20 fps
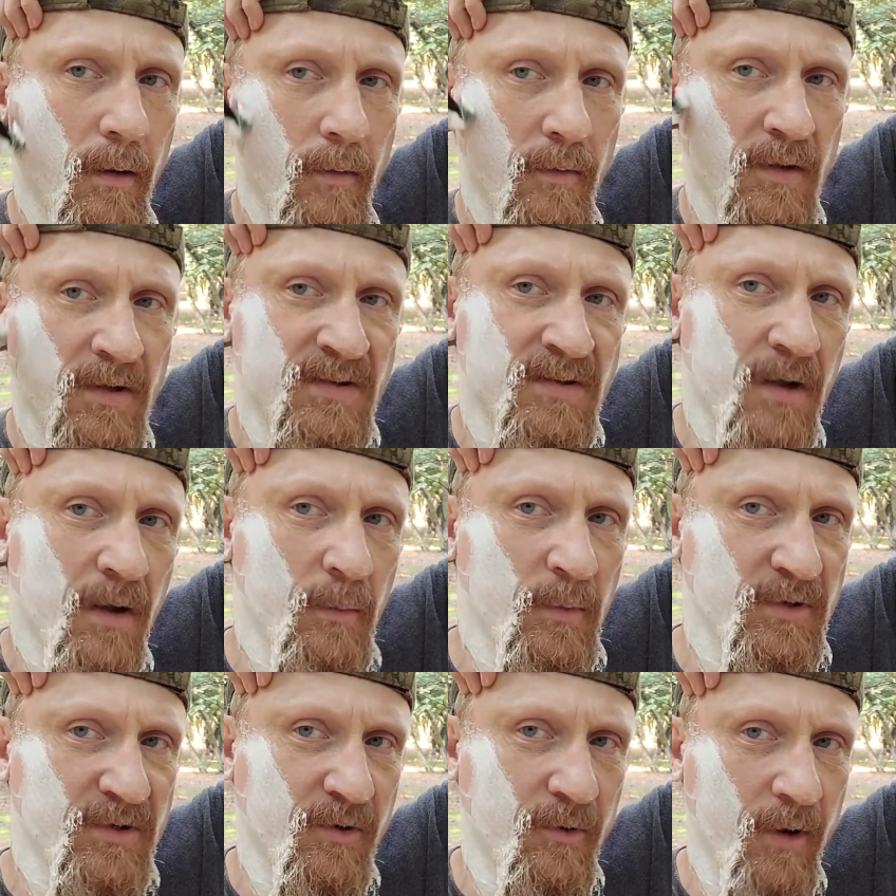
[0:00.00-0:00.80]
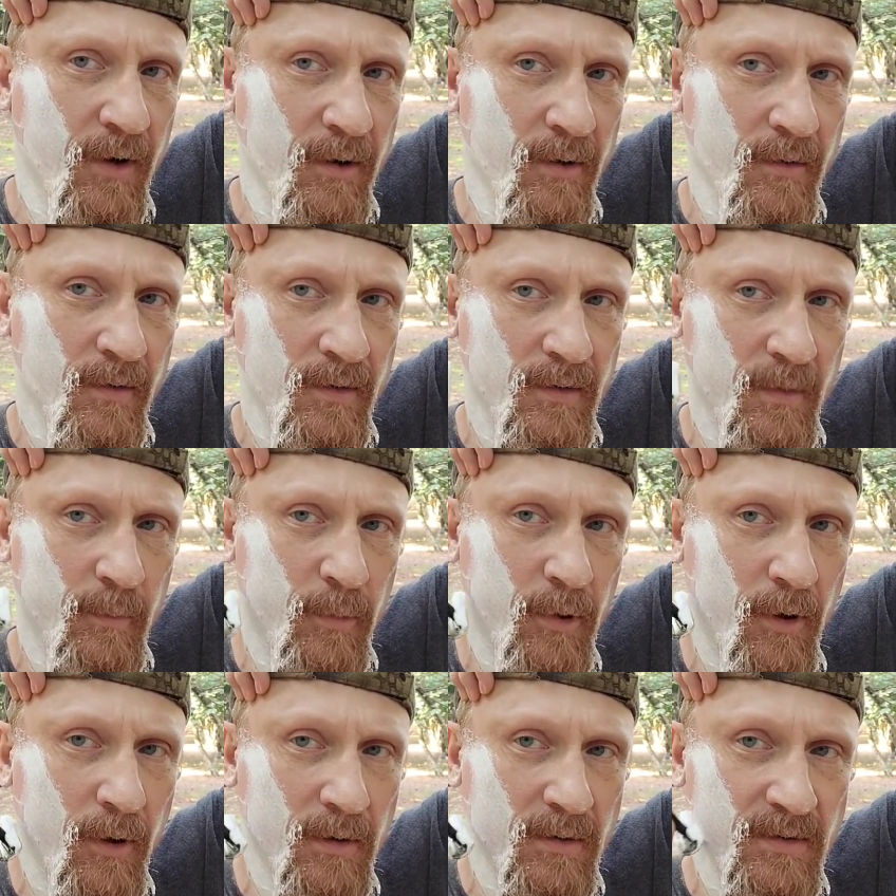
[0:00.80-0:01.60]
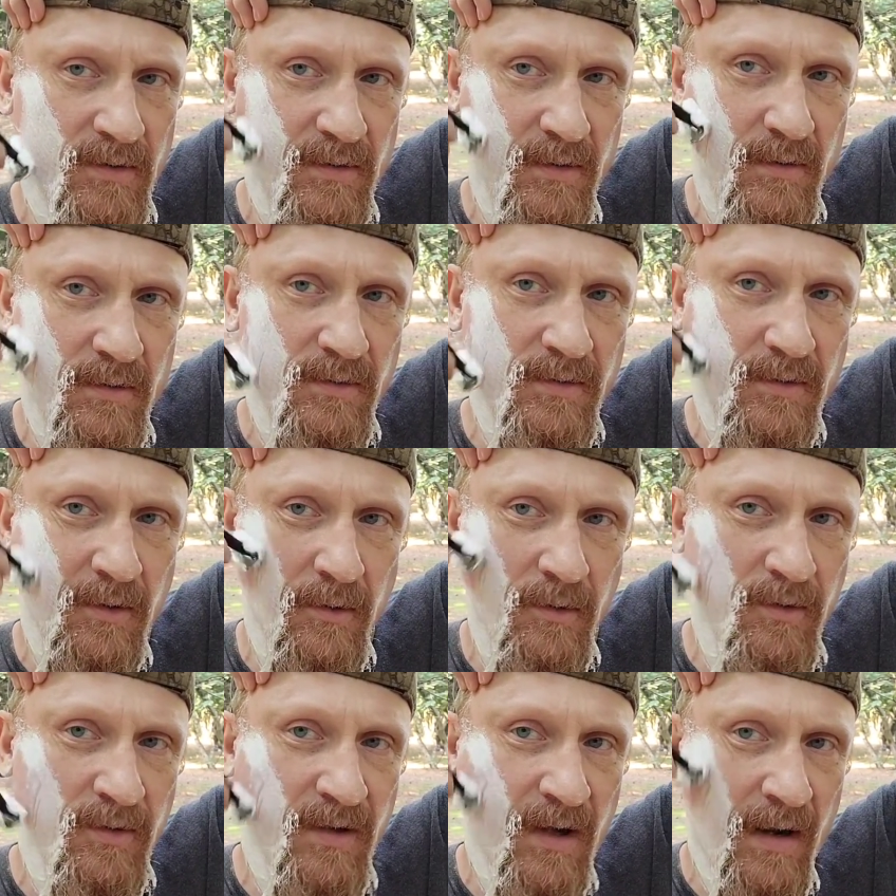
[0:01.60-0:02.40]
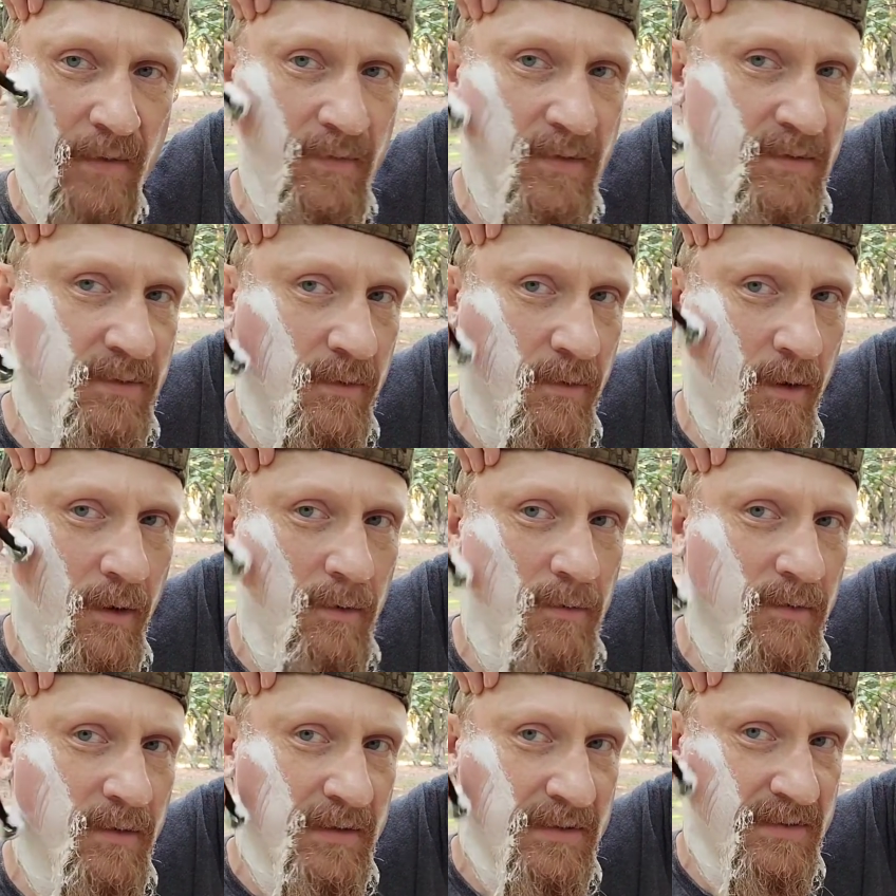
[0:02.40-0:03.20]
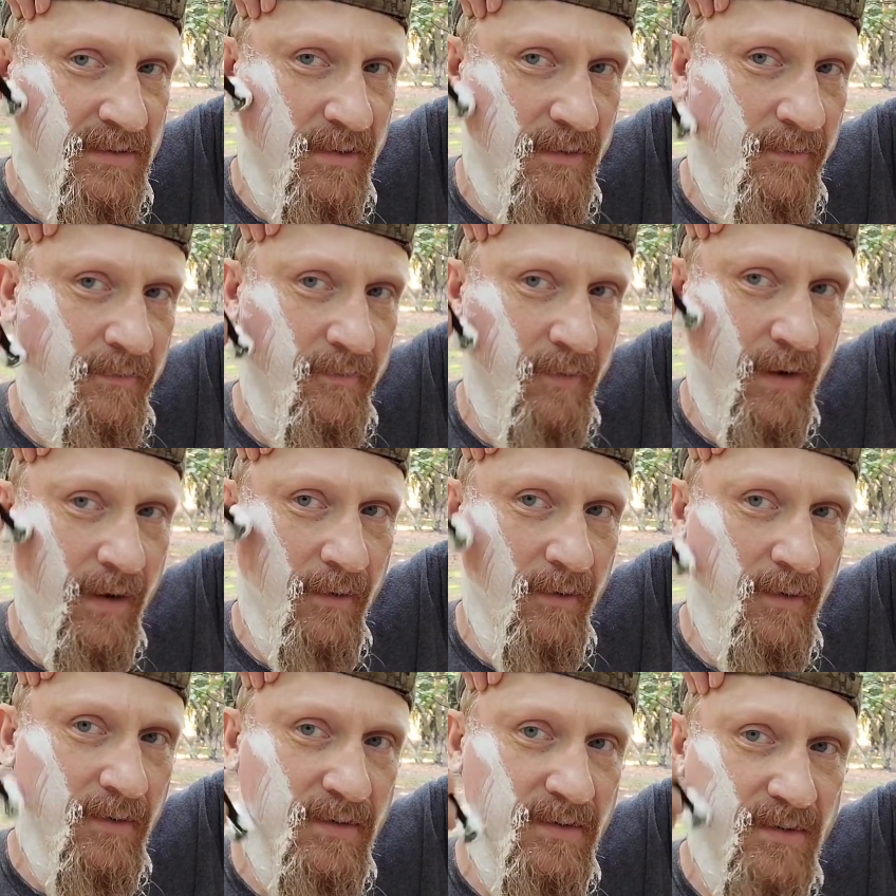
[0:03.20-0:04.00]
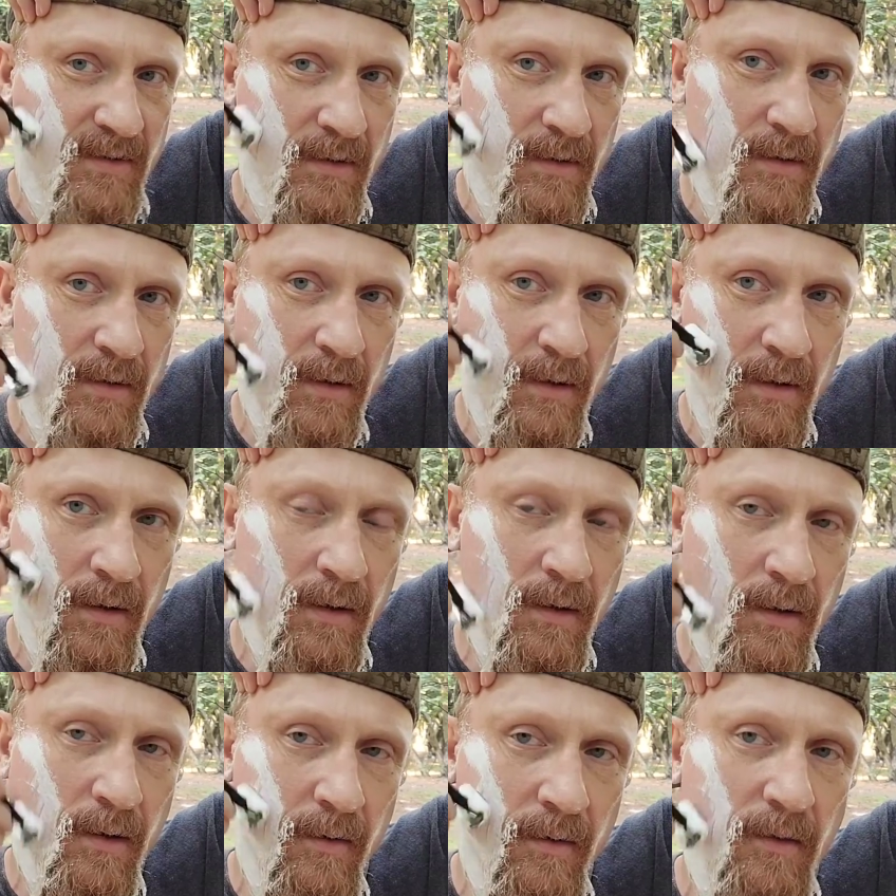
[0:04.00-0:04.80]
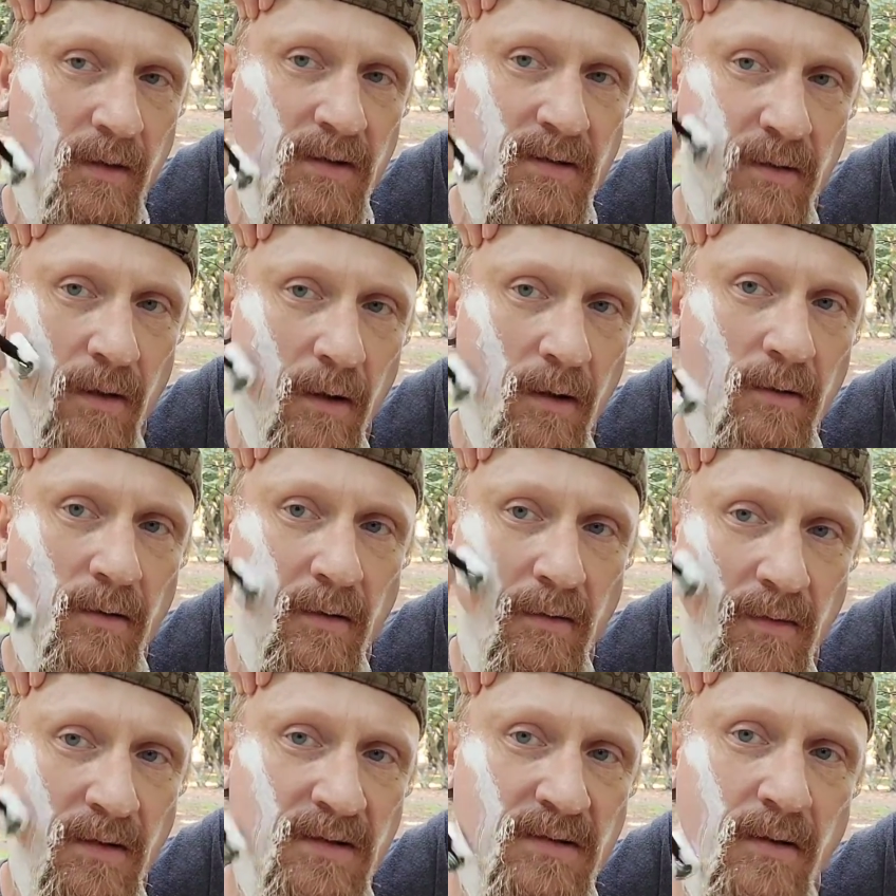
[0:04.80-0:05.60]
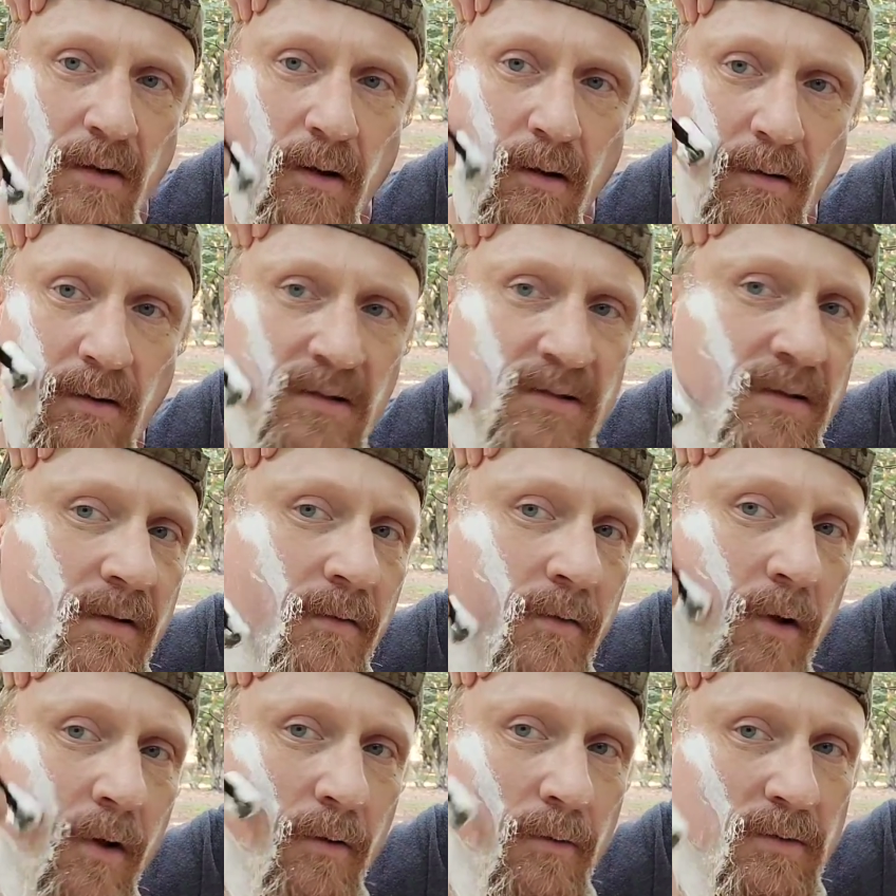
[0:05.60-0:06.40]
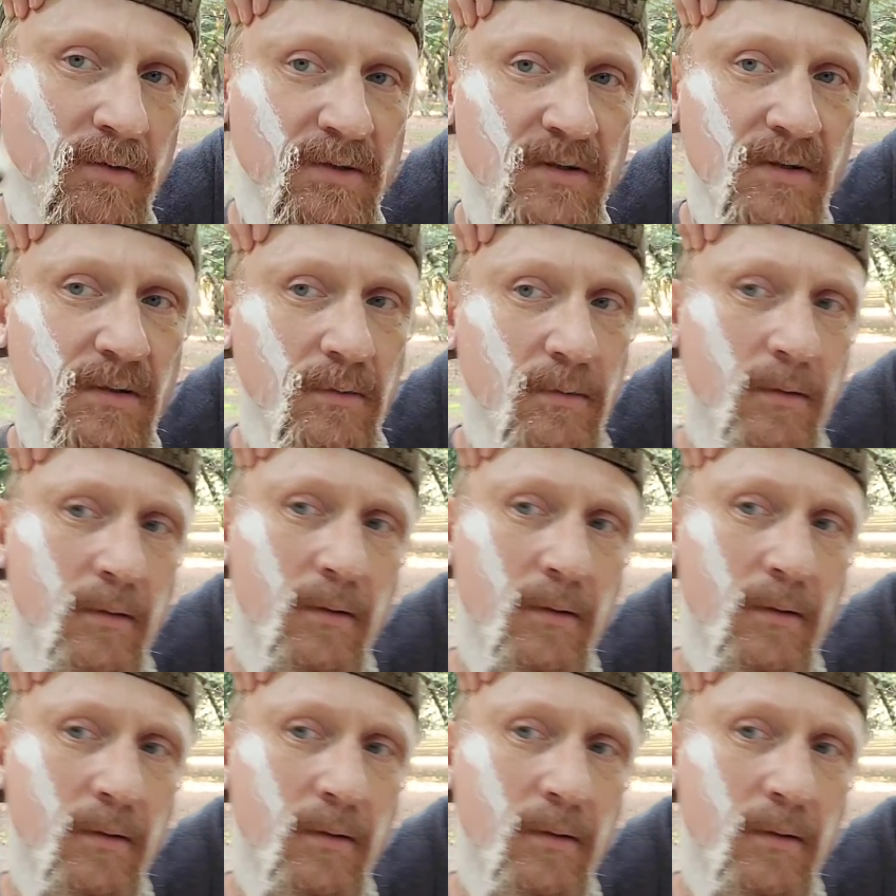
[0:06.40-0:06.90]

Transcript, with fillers: The sum is greater than the parts. So you have this long list of fragrance, these long this long list of notes,